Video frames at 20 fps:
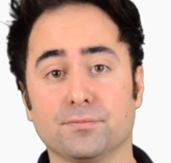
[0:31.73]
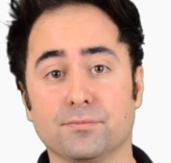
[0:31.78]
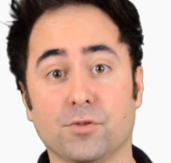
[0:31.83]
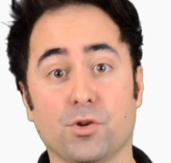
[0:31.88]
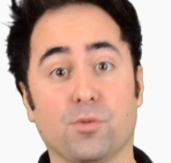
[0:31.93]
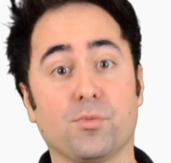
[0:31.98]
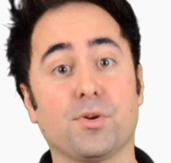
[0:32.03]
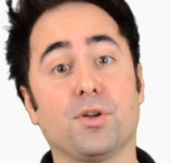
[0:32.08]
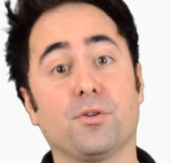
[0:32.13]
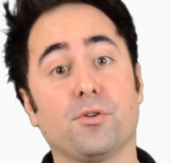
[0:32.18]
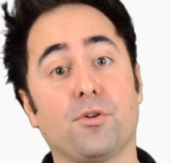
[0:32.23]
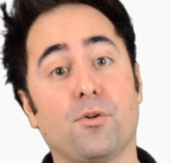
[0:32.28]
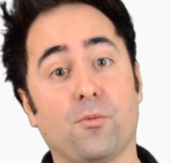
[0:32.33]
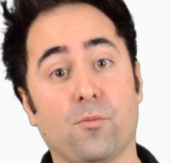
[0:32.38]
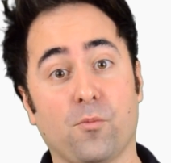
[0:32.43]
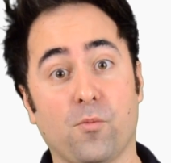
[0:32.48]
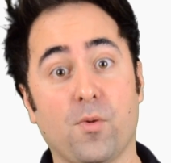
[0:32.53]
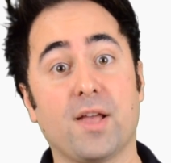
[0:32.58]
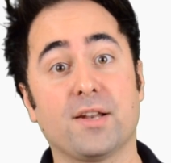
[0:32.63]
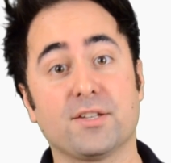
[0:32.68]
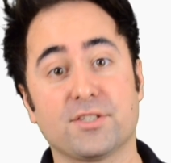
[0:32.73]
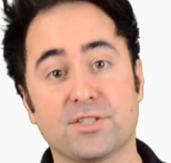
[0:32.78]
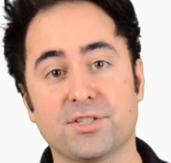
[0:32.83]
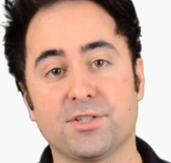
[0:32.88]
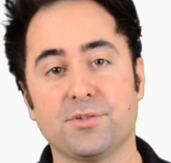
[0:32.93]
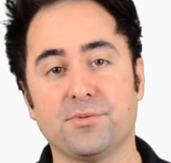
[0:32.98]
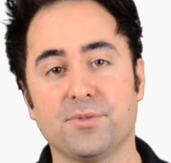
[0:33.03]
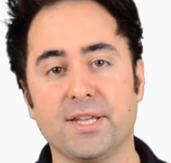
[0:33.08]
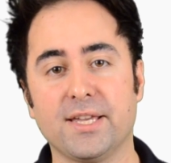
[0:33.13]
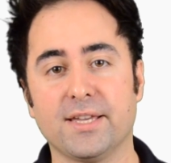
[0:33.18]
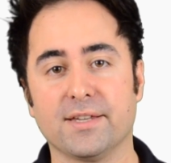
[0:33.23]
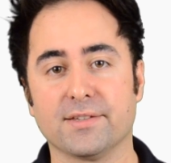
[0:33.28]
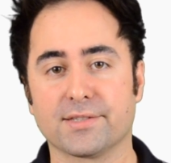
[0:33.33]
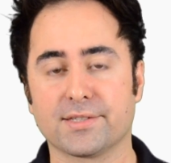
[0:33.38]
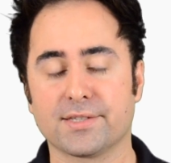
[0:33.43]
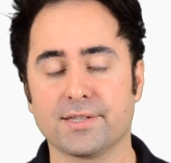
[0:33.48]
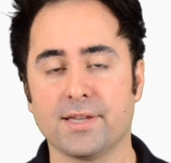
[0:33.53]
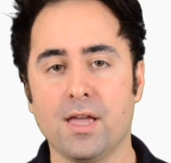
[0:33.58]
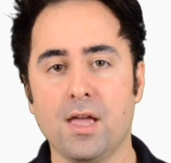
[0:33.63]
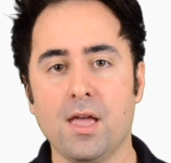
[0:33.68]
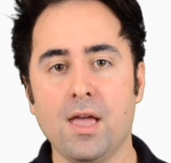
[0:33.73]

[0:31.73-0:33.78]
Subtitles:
though we don't know when soon is.